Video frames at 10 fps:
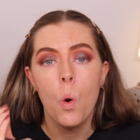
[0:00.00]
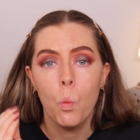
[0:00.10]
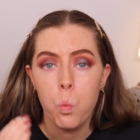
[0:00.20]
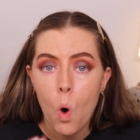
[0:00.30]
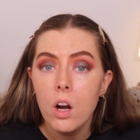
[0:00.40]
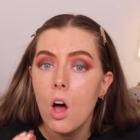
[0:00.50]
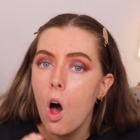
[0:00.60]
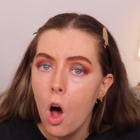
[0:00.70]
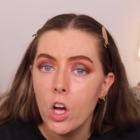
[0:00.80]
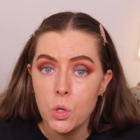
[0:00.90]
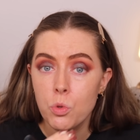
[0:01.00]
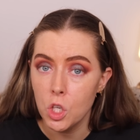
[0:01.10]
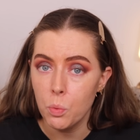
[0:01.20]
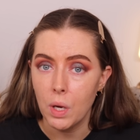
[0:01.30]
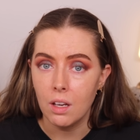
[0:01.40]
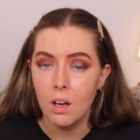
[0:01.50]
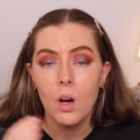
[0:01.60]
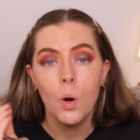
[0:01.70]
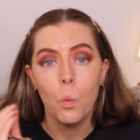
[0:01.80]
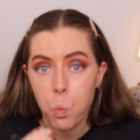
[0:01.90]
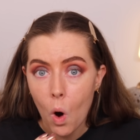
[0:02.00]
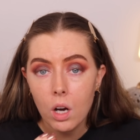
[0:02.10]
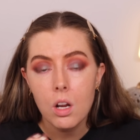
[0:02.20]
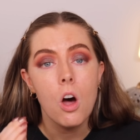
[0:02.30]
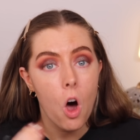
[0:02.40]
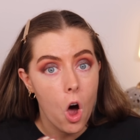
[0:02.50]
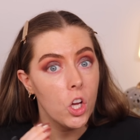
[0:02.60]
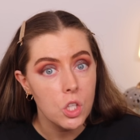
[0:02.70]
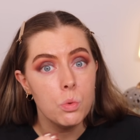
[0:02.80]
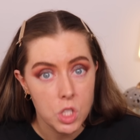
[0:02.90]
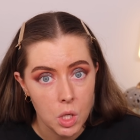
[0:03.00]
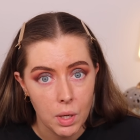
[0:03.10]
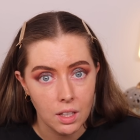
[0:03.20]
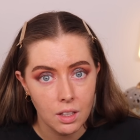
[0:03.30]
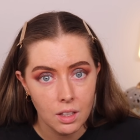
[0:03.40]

What are you doing? What are you doing?